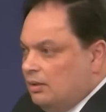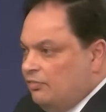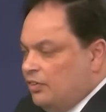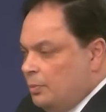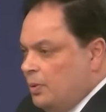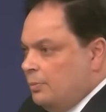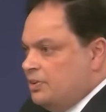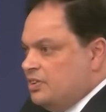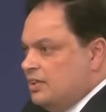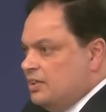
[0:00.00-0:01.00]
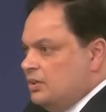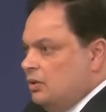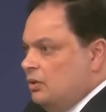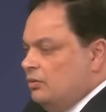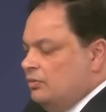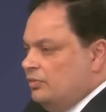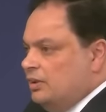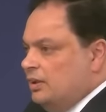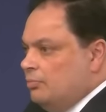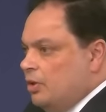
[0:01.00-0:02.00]
for the purposes of
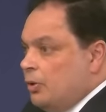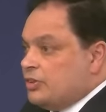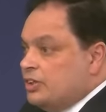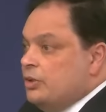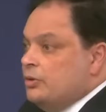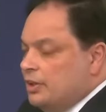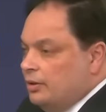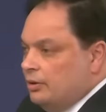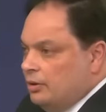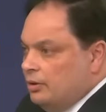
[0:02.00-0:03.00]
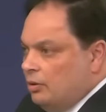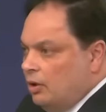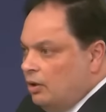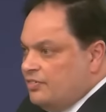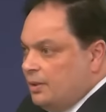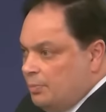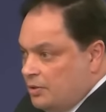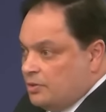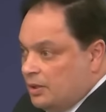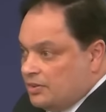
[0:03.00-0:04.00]
the prosecution of
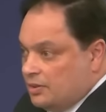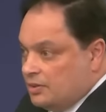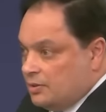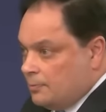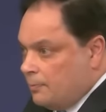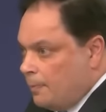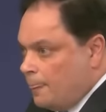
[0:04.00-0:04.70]
sub-postmasters.